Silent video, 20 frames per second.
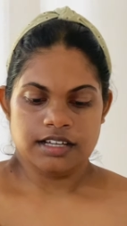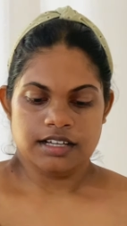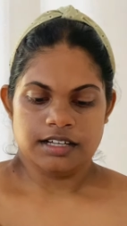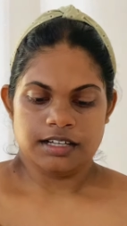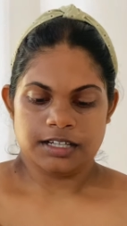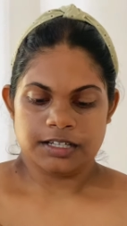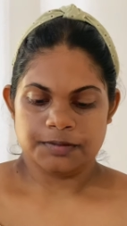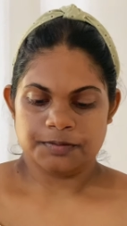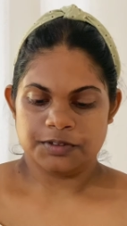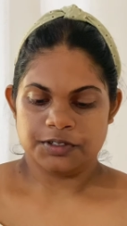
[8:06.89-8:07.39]

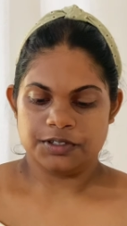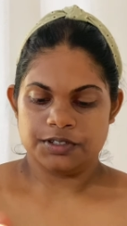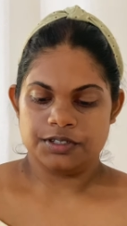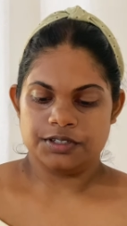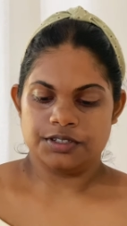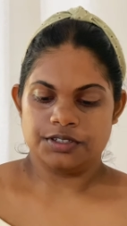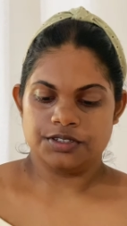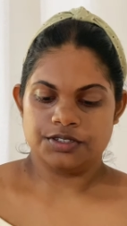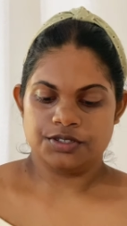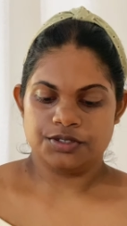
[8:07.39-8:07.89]
I'm
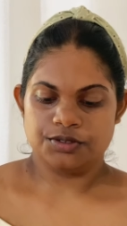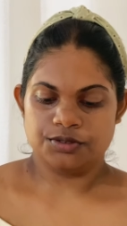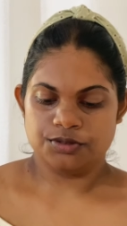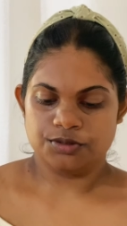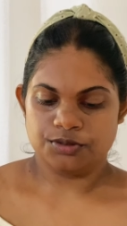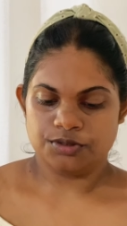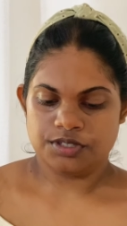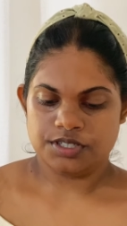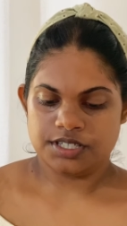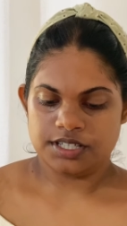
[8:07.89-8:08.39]
going
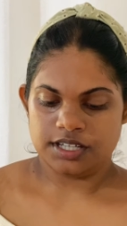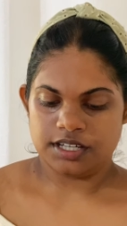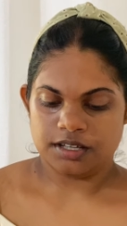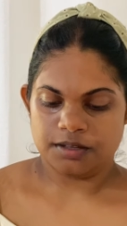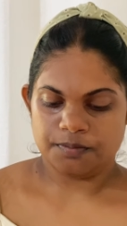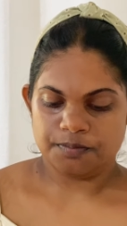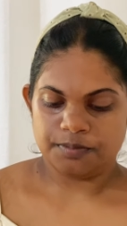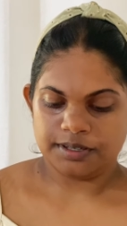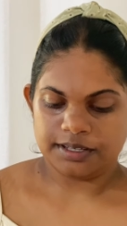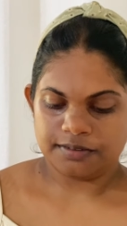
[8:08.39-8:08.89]
to take a
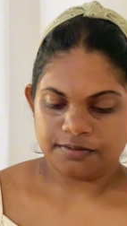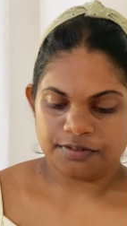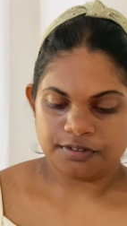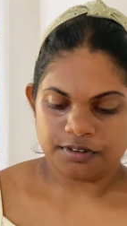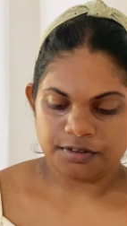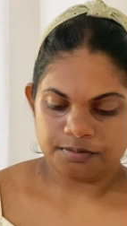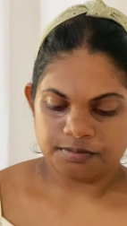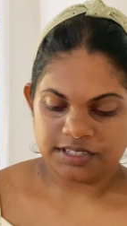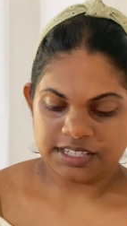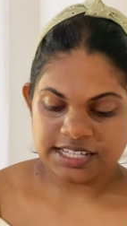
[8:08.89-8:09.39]
bit
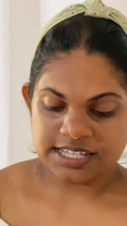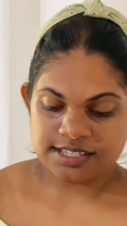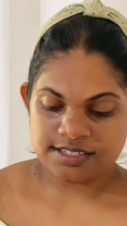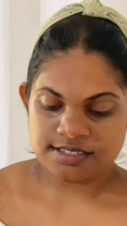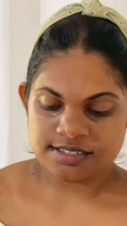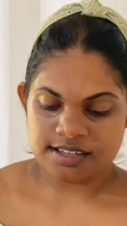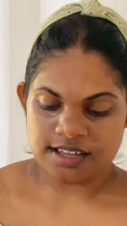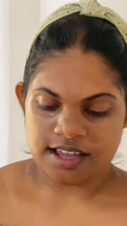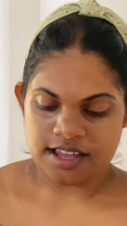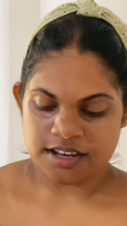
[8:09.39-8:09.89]
from
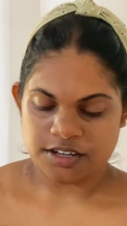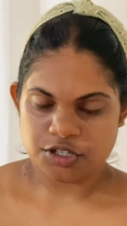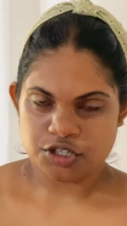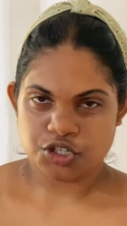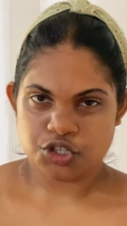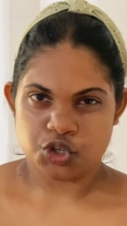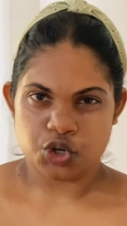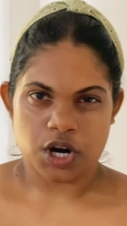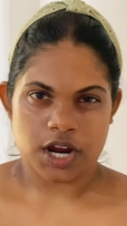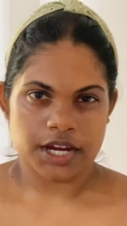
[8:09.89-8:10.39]
this and
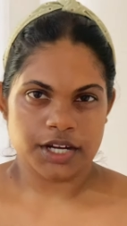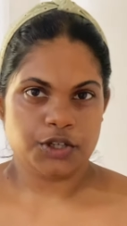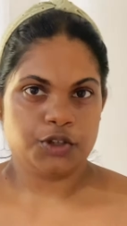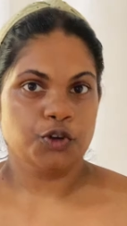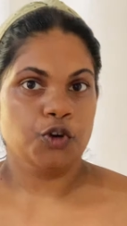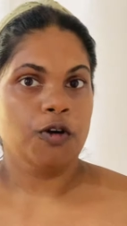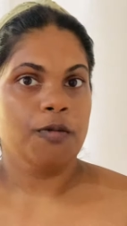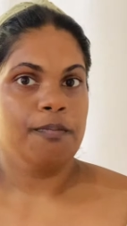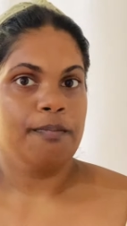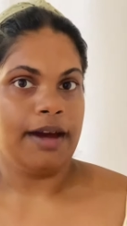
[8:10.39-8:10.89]
try to
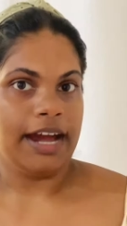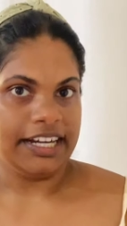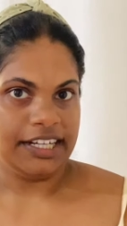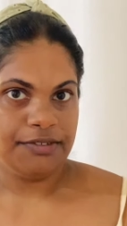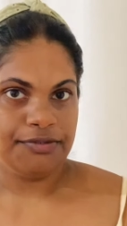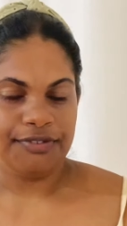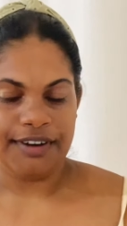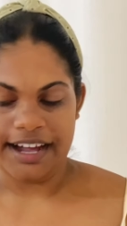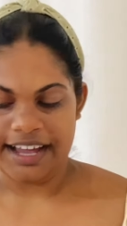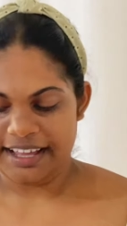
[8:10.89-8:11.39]

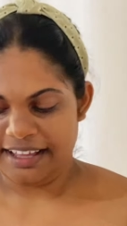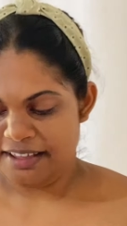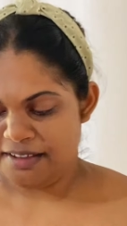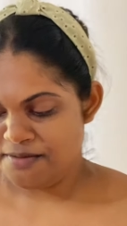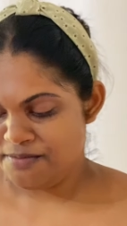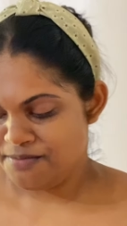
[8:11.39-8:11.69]
mattify